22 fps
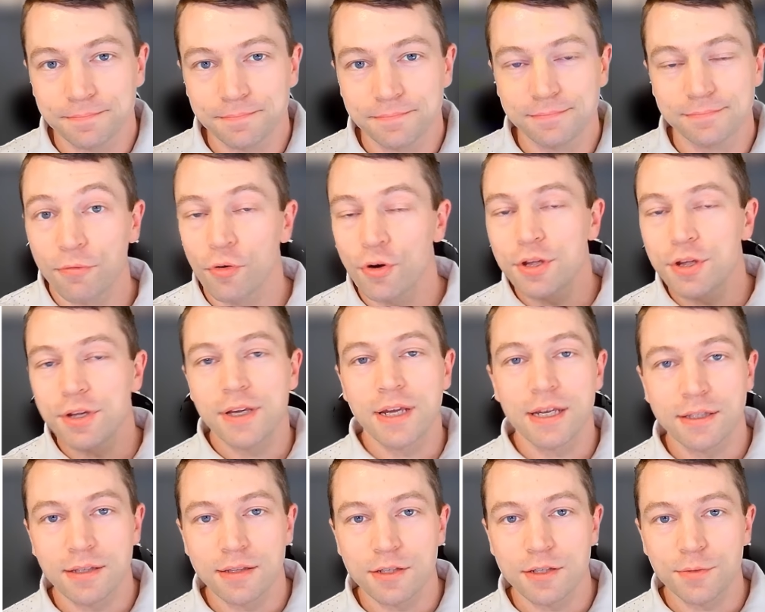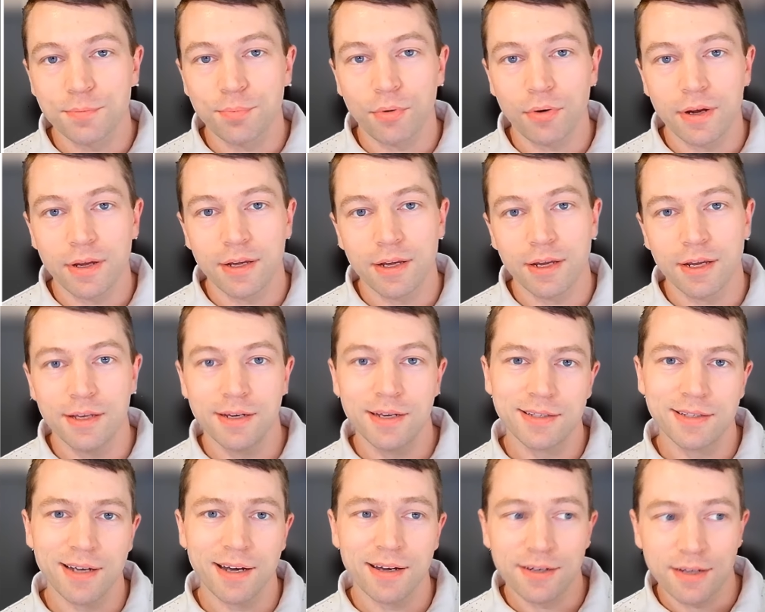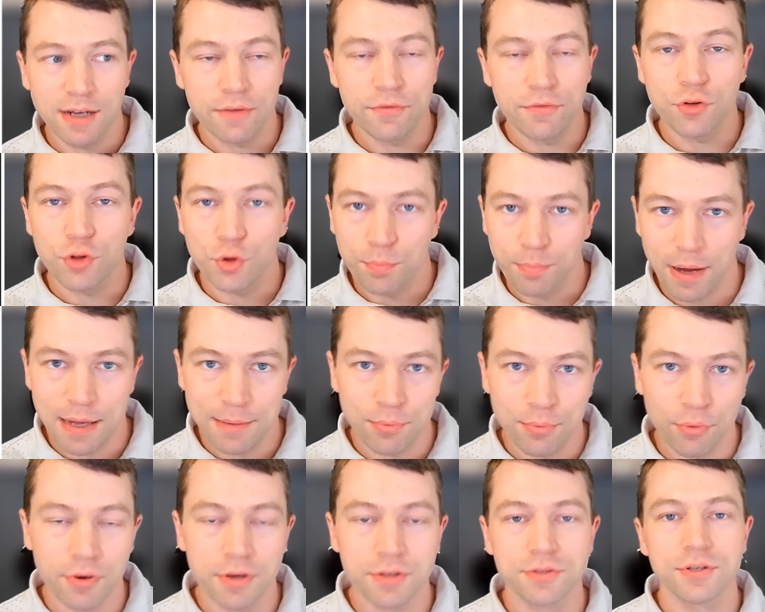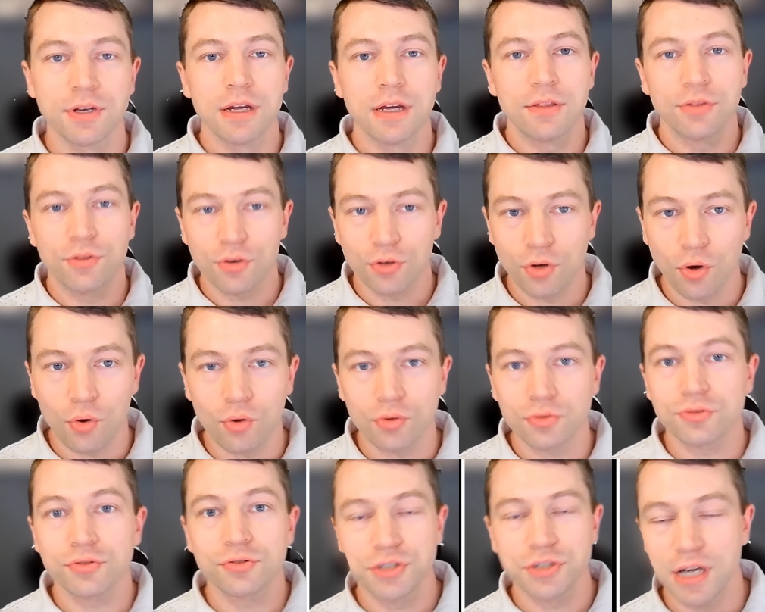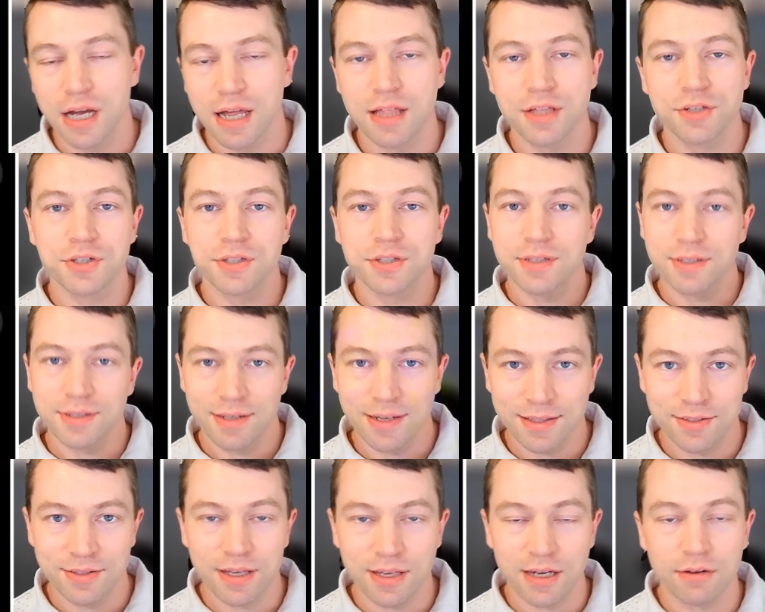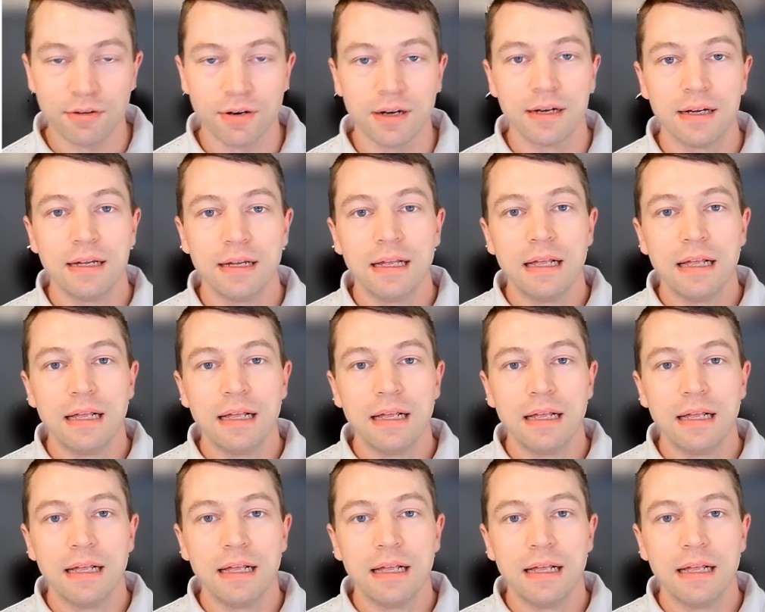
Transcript: Before you get to this point, you need to uncover their pain points, their goals, their challenges, etc.